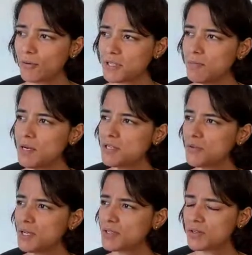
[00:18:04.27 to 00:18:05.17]
for
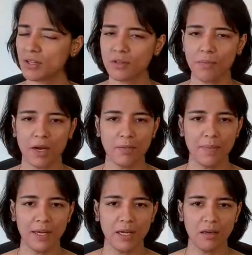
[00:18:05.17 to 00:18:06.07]
somebody's unique strength
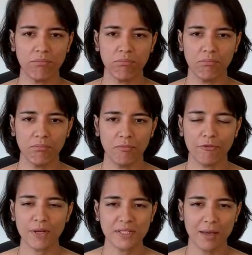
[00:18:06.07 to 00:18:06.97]
might be,
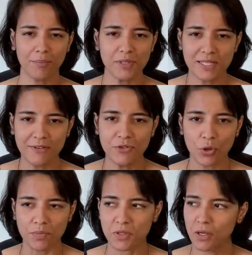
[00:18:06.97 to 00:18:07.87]
for example, Steve
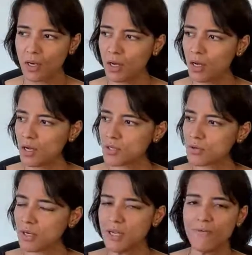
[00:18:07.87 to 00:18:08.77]
Jobs.
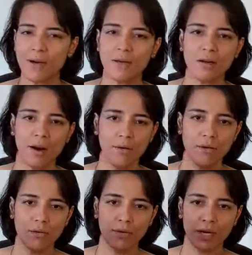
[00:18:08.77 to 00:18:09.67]
So he went
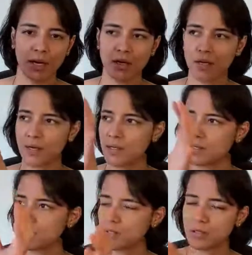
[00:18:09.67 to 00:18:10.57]
around to create
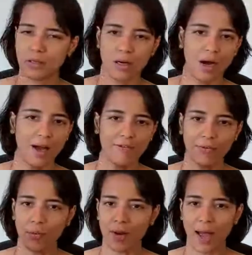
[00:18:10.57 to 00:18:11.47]
his
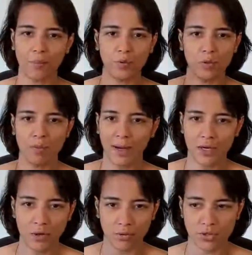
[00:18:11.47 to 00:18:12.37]
iPhone, Apple,
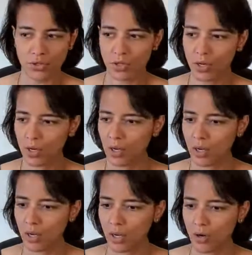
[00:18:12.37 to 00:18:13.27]
Macintosh.
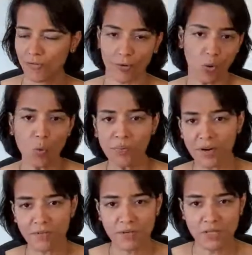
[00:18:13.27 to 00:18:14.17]
For
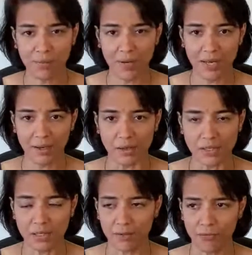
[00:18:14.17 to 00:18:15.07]
Oprah, it was somebody
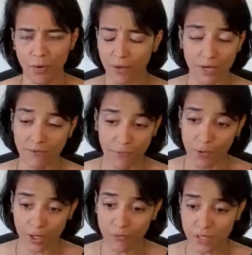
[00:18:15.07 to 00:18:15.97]
else.
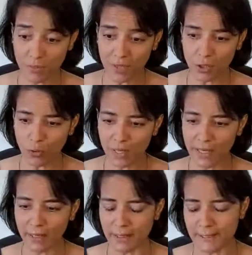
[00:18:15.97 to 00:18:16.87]
It was something
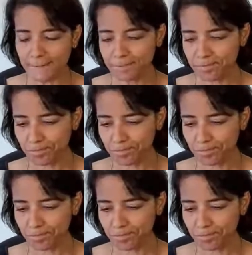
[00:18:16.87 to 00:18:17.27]
totally else.